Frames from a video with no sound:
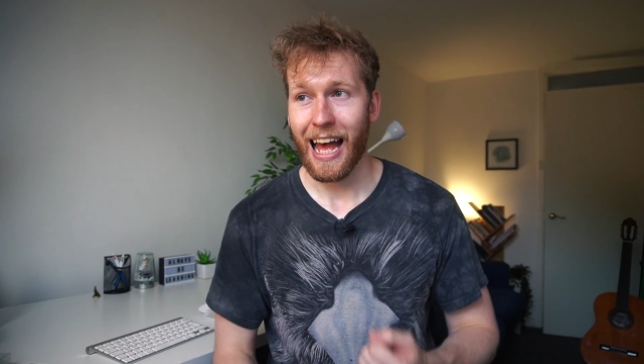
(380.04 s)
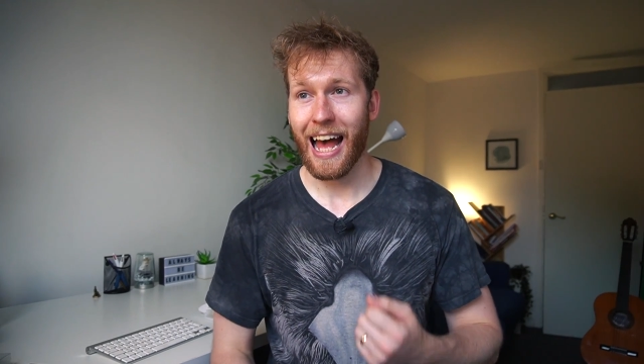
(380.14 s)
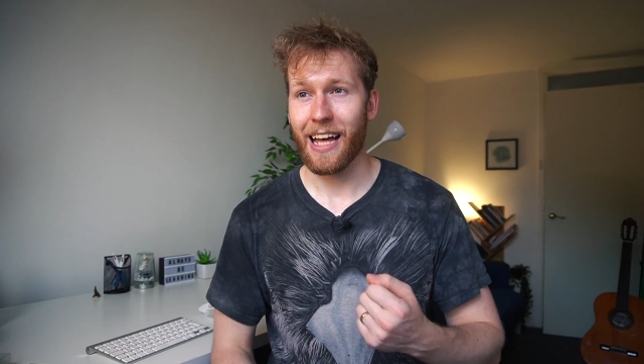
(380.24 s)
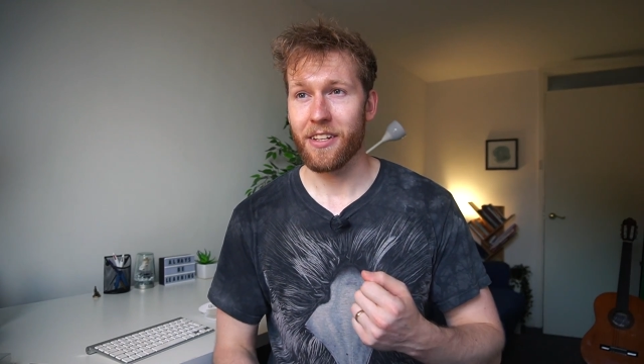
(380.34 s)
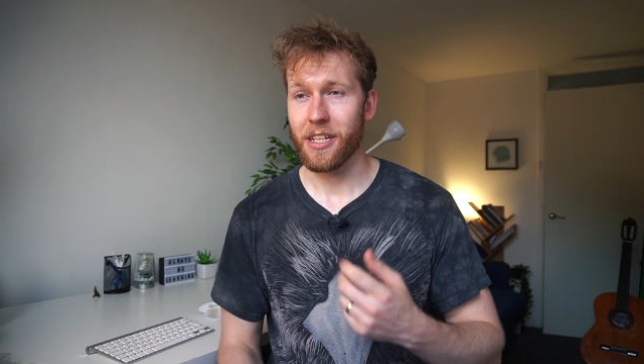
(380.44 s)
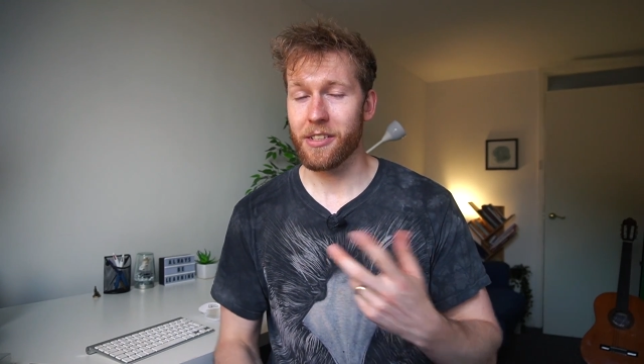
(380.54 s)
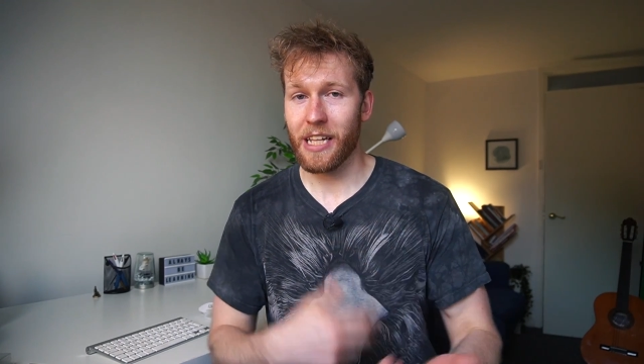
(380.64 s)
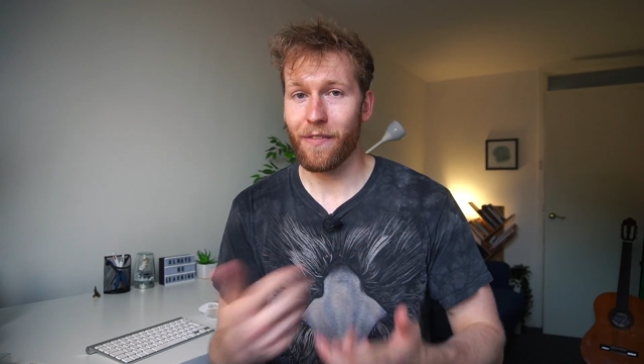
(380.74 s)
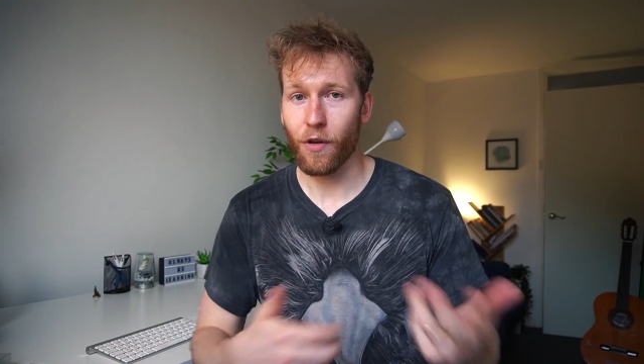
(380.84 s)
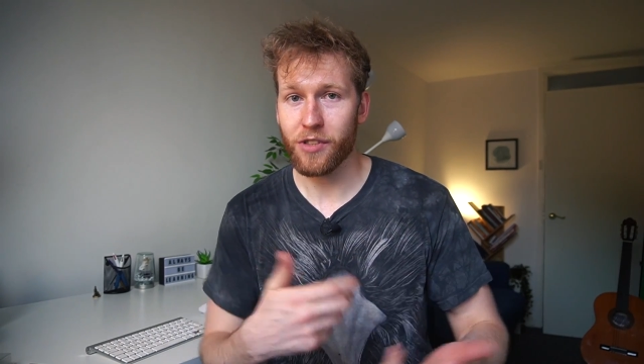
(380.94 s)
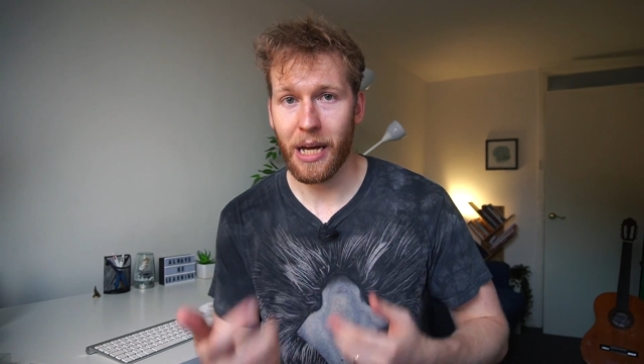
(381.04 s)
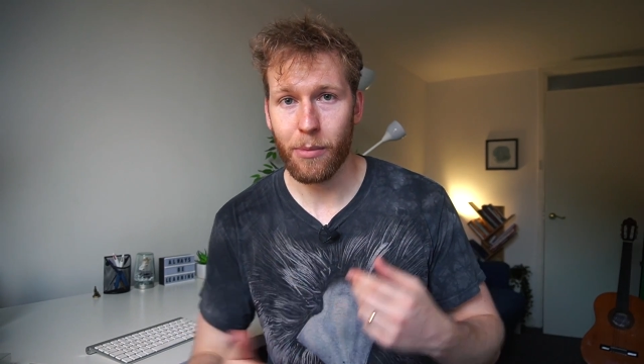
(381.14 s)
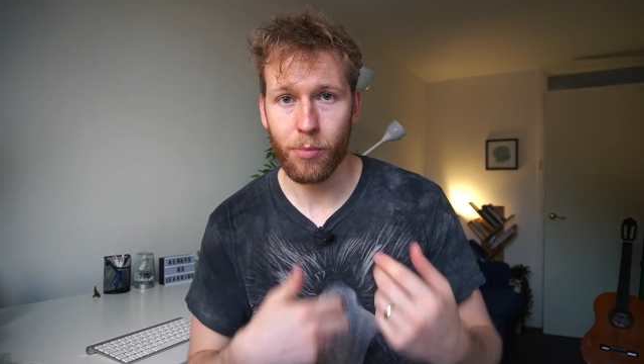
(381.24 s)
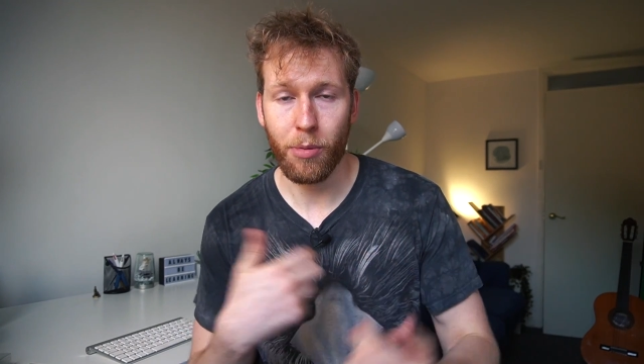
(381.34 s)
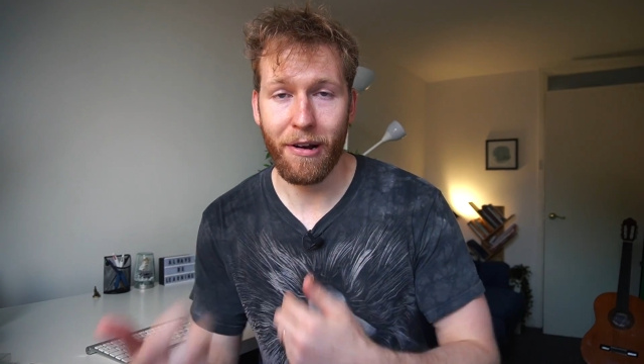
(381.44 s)
And it saved a lot of
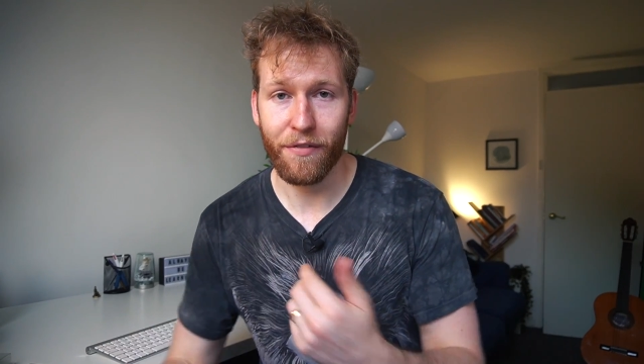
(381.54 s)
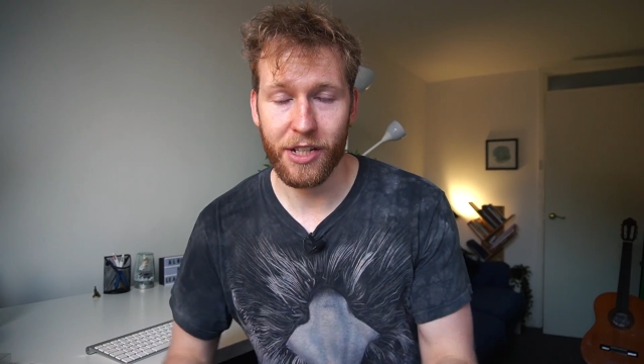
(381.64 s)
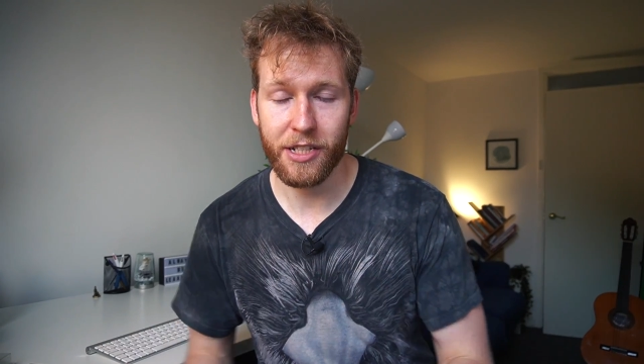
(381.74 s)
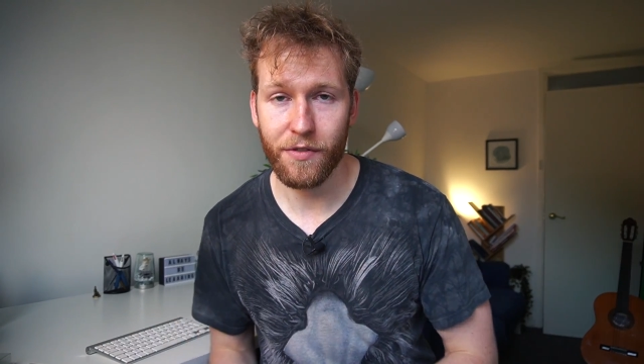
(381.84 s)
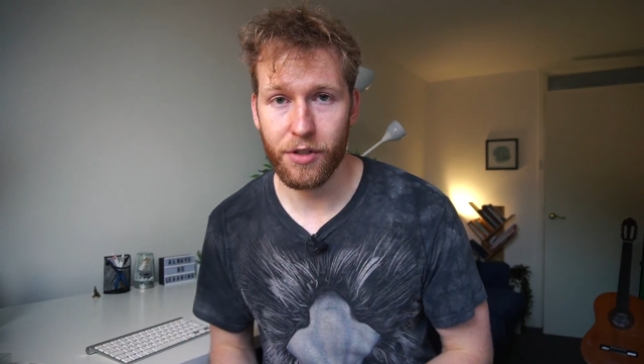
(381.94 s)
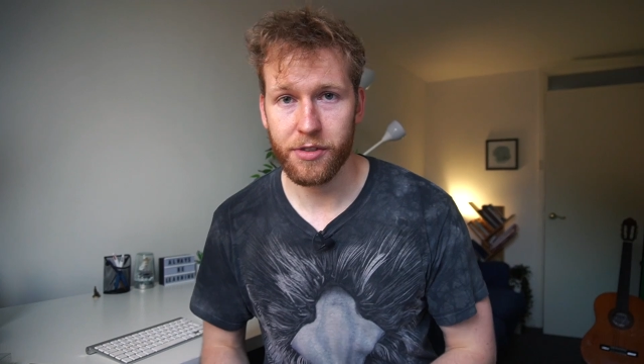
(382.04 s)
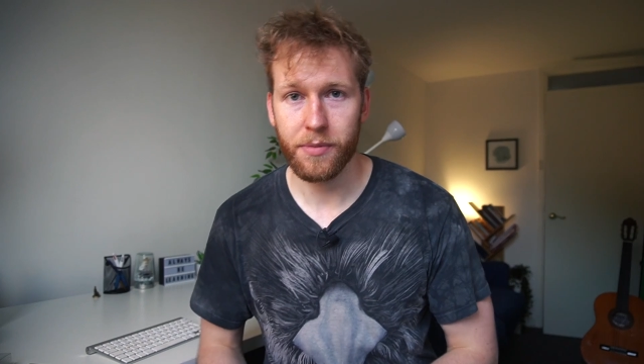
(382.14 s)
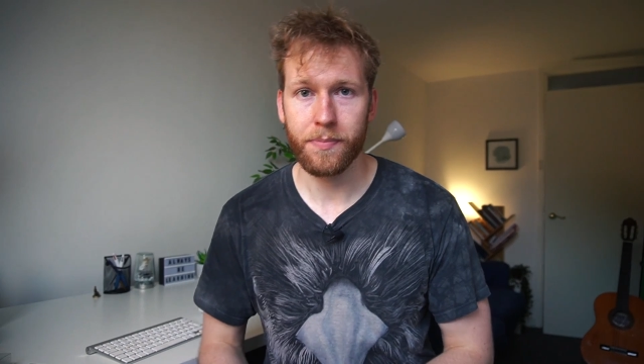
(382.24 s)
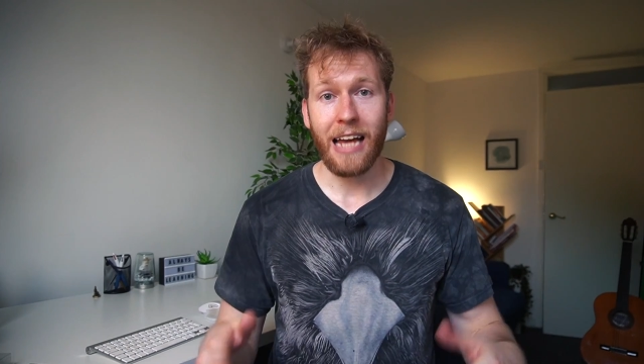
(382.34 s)
time on preparing for the interviews.